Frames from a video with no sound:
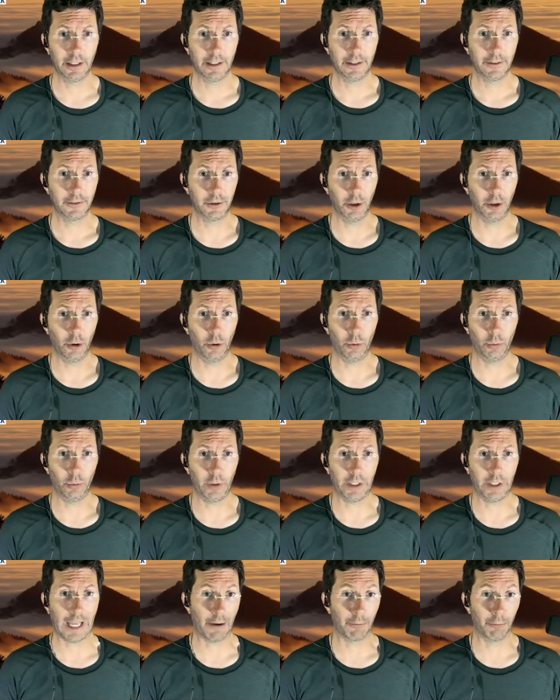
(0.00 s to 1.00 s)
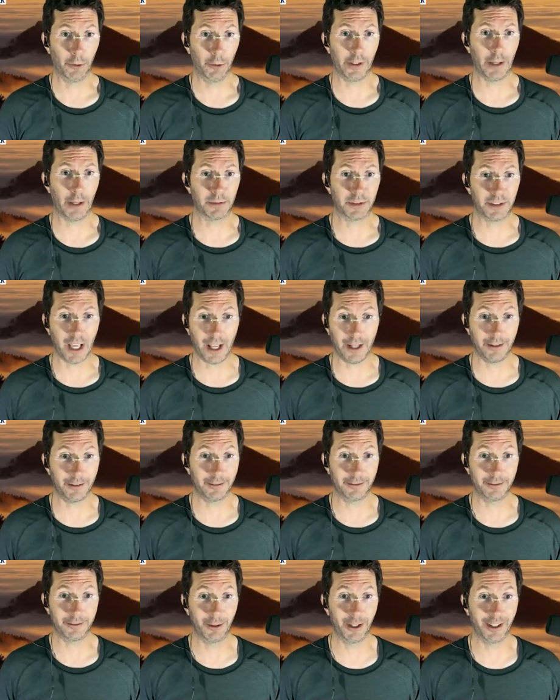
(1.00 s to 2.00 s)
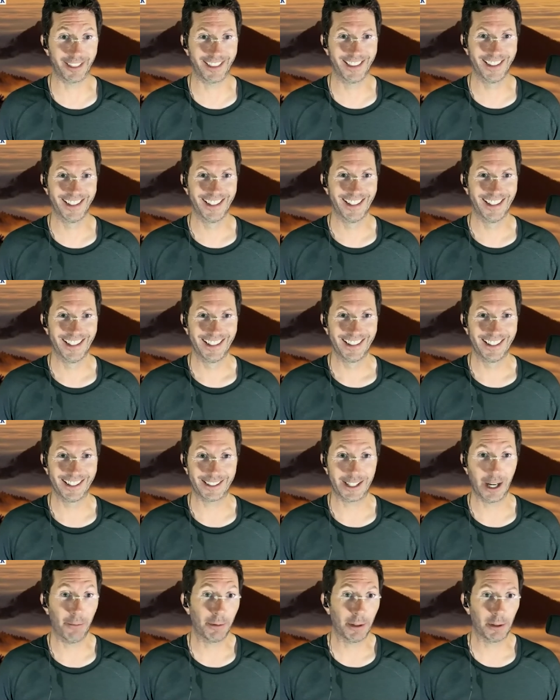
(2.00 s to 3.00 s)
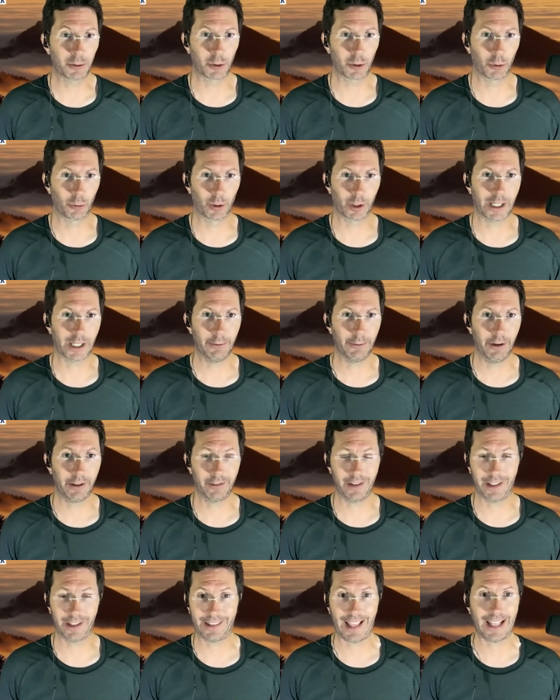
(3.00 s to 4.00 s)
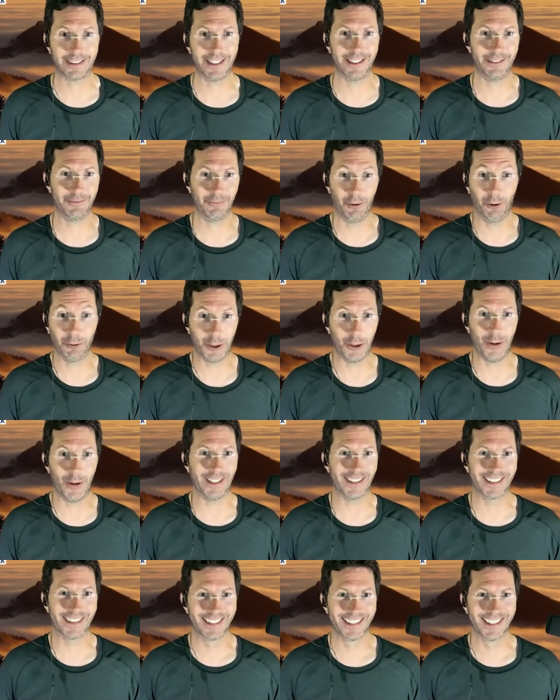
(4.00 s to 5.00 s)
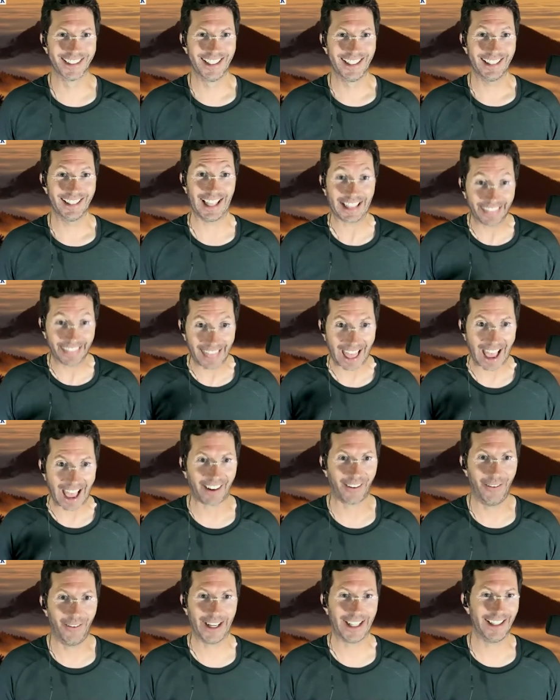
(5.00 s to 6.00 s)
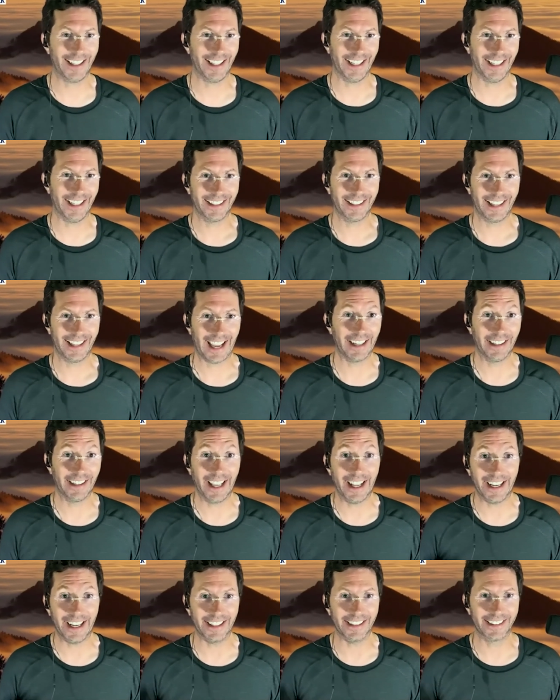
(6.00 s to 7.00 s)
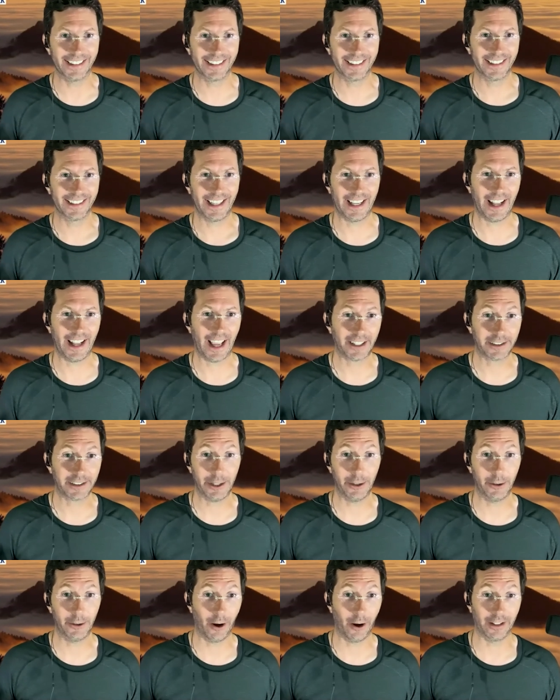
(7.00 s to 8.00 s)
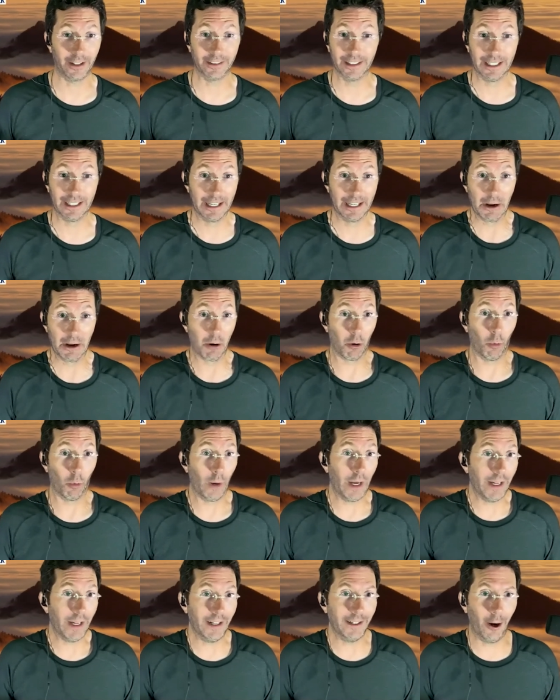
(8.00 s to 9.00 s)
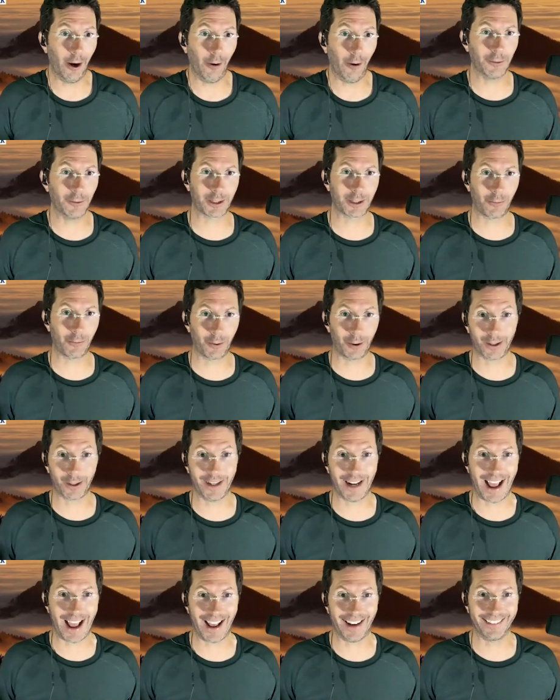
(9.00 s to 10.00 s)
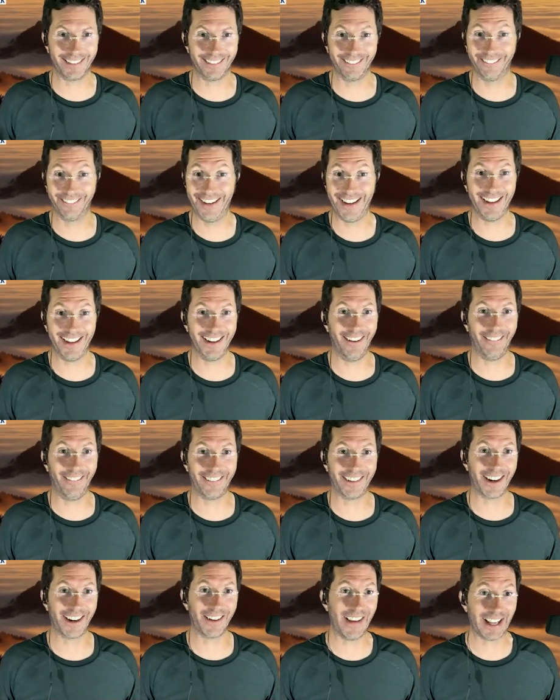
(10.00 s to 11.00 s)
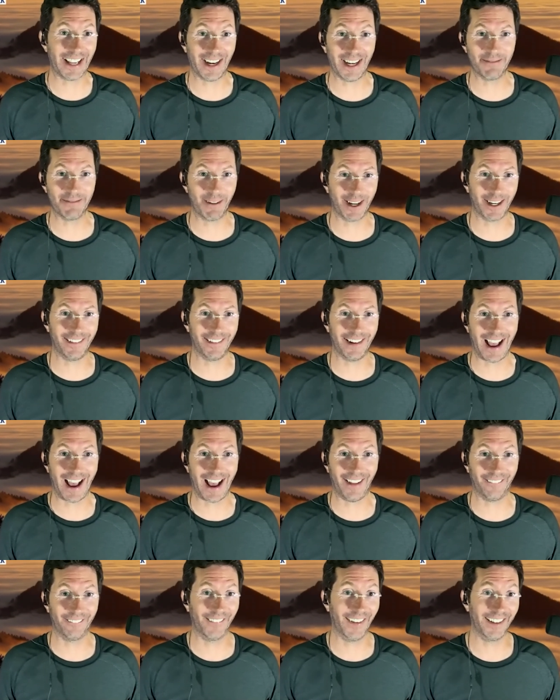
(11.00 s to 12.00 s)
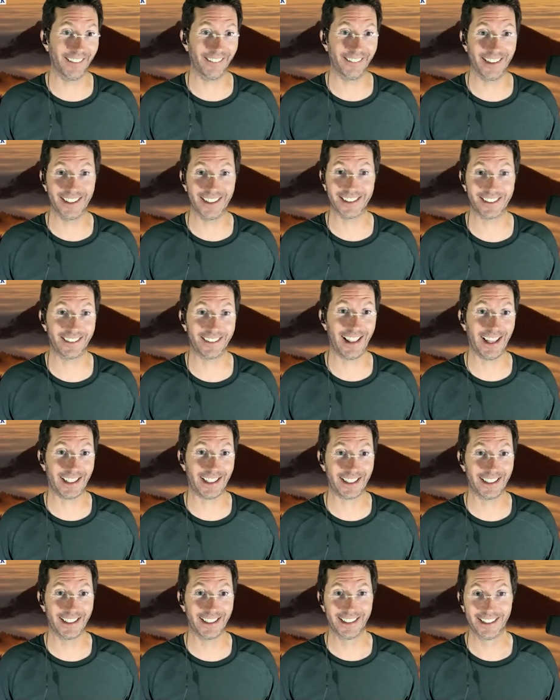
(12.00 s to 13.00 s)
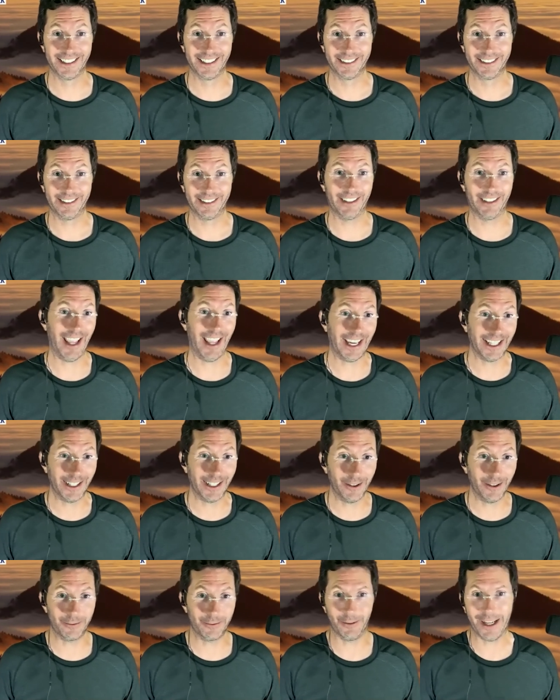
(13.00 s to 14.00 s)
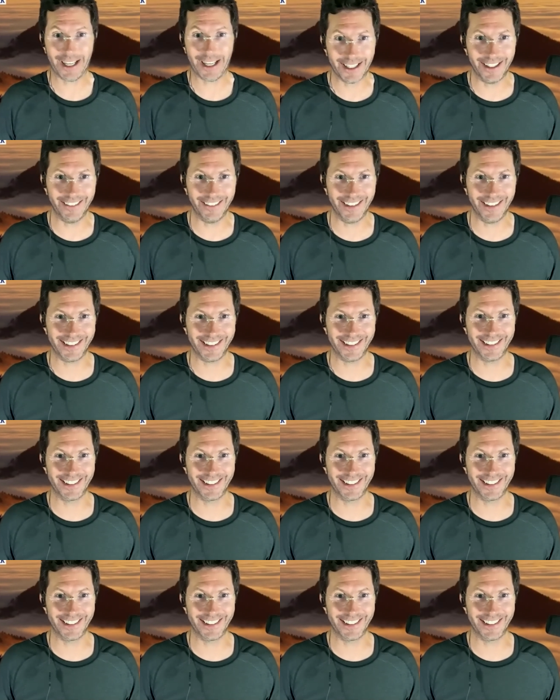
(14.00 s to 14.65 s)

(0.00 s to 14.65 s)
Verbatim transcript: So we got really upset with the companies we were working with. And we're like, that's it. We'll do it like that quickly, and did it and executed on it. We didn't know if it was going to work or not. We didn't know if we were going to make any money or not. But we just were like, if they can do it, we can do it.